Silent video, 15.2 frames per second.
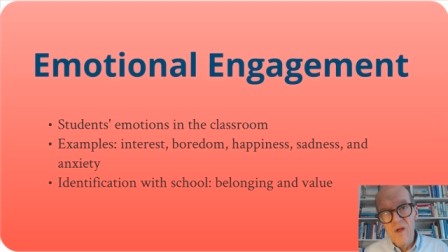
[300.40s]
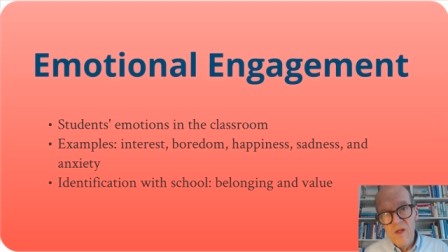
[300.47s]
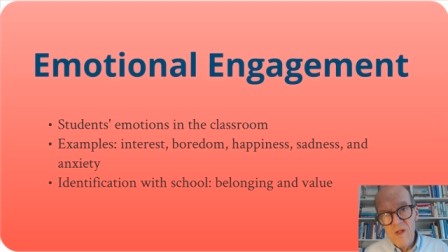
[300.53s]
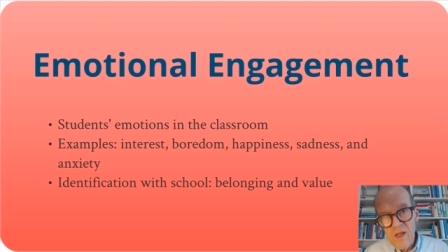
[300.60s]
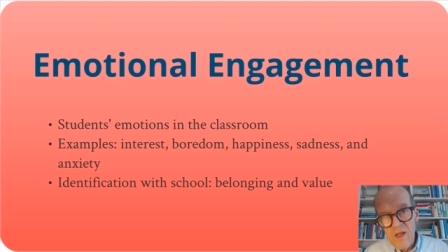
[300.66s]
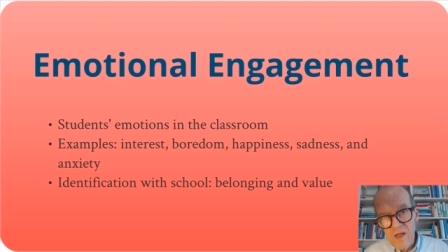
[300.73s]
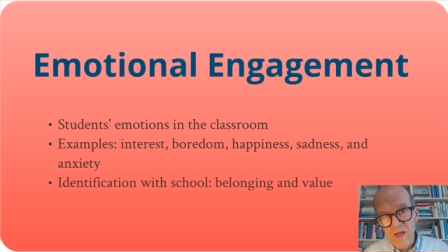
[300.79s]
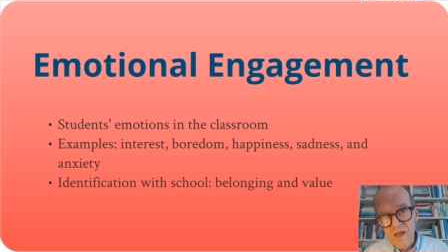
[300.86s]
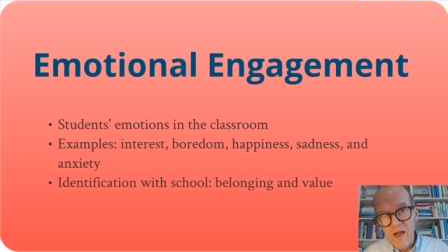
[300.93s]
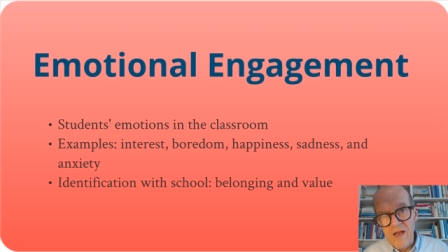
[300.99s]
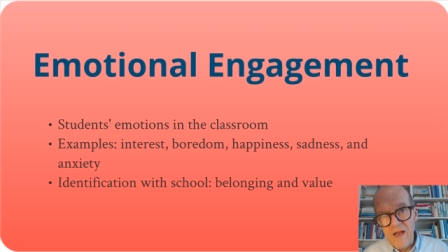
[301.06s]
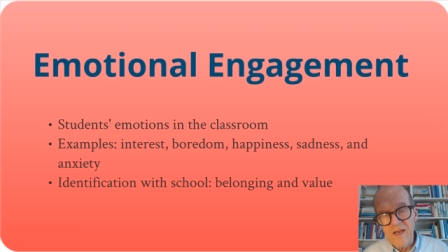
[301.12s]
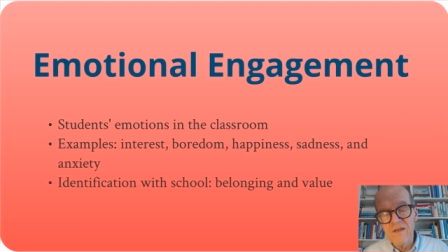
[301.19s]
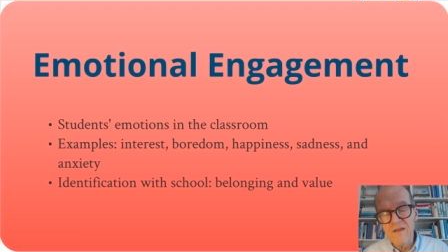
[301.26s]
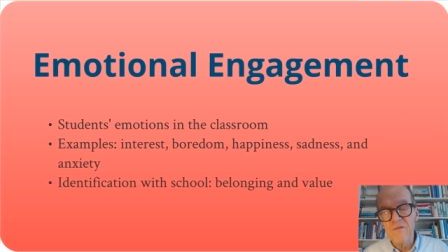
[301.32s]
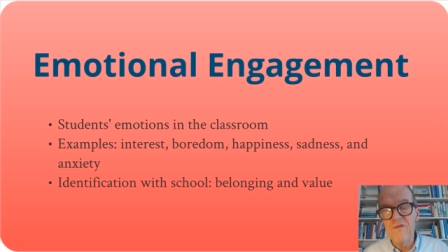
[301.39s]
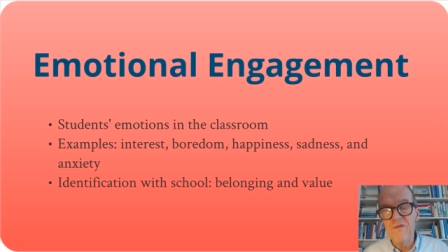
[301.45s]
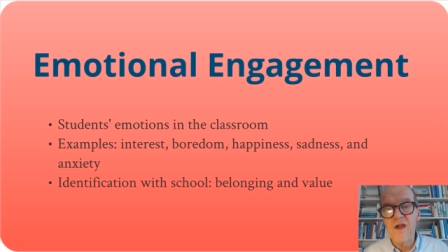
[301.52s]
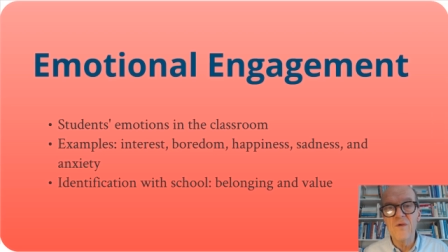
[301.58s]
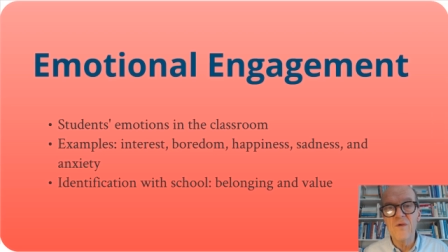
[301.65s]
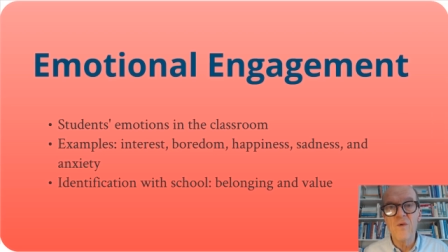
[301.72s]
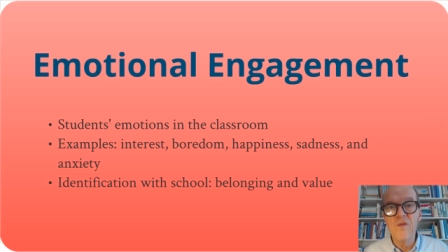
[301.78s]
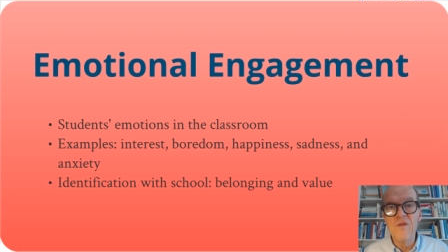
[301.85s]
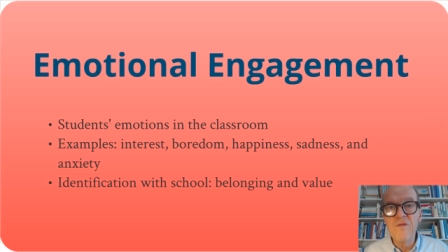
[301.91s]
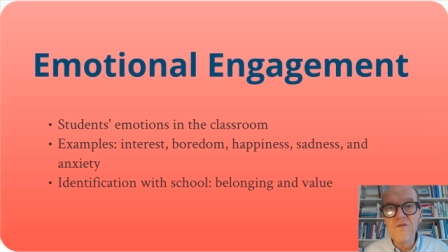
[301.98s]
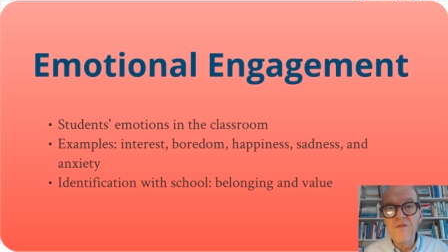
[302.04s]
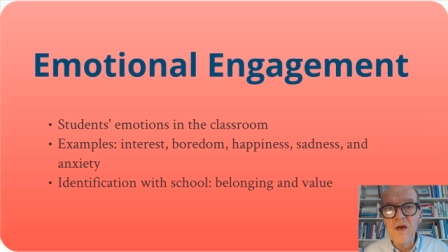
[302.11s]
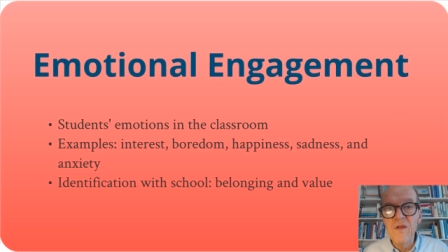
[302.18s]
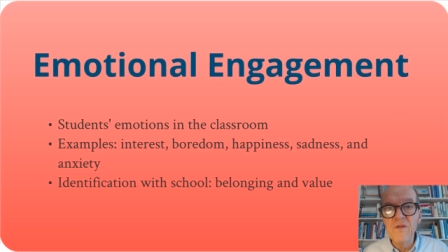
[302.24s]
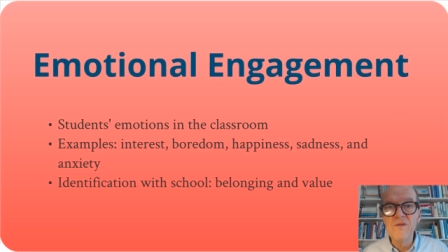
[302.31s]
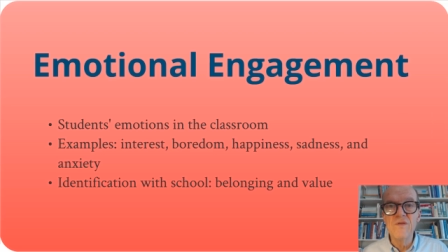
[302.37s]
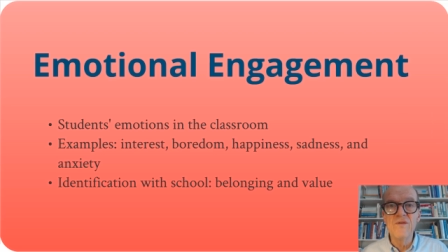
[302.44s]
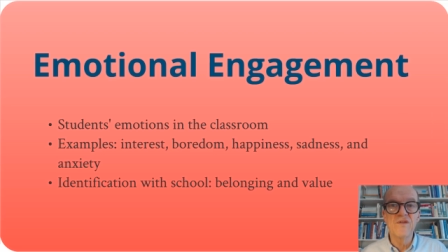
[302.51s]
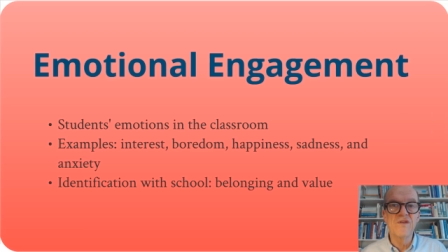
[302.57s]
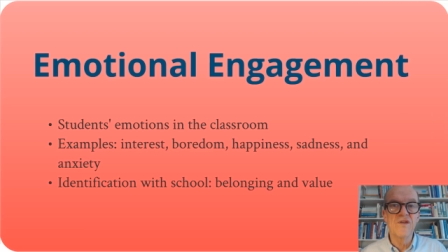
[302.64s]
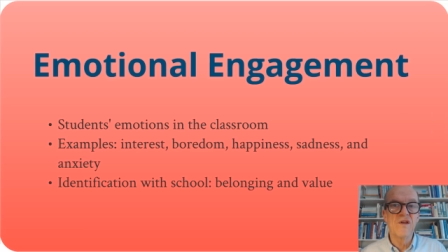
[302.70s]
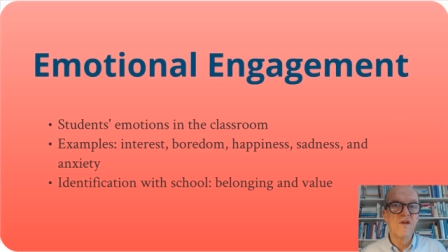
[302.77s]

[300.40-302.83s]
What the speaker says: identifying with the values